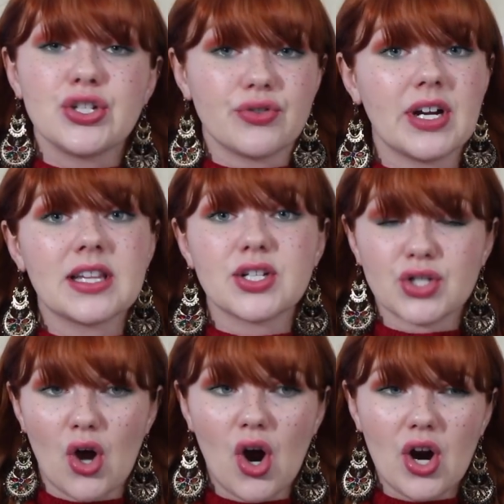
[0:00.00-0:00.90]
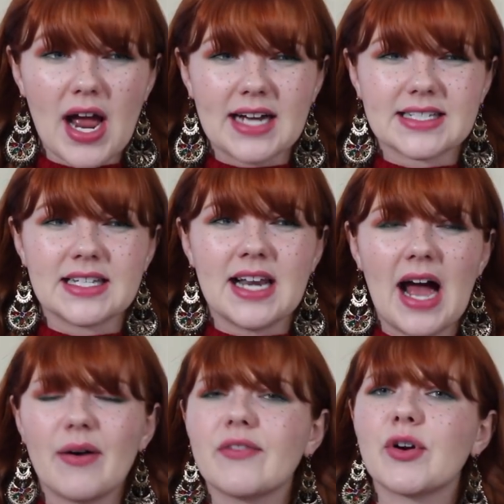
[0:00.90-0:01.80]
during this car accident.
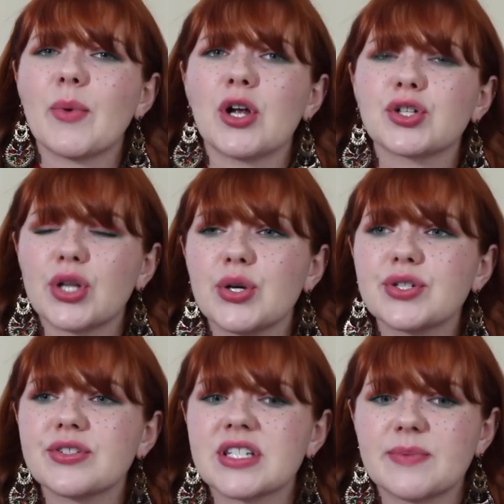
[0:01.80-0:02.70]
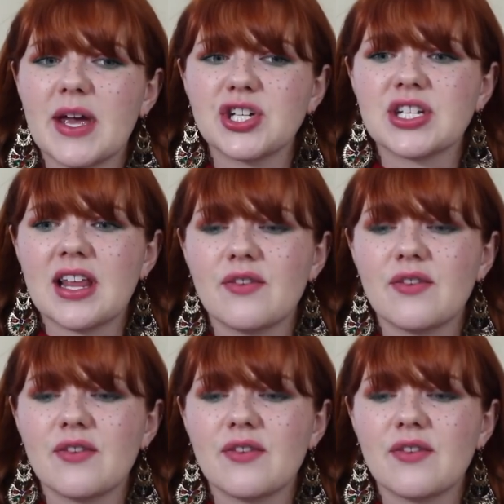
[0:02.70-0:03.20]
However, upon closer inspection,